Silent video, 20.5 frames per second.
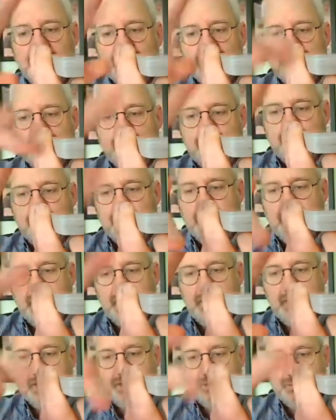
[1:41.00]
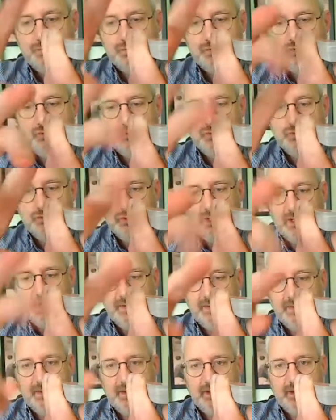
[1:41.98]
sort the cards,
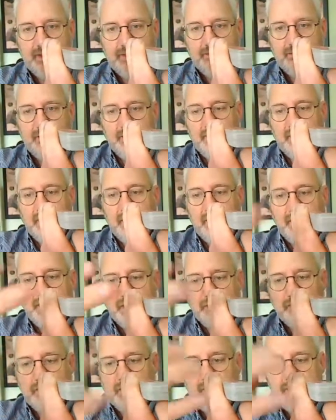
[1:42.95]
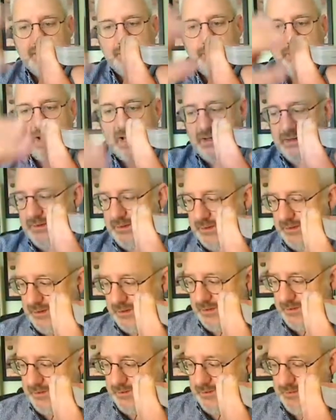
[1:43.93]
like that, and then write it back
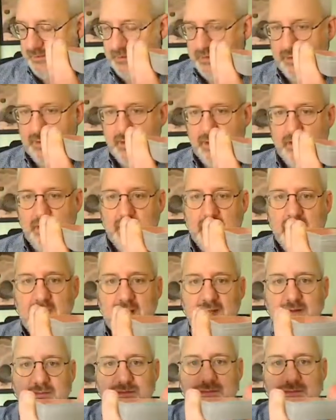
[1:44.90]
again. And in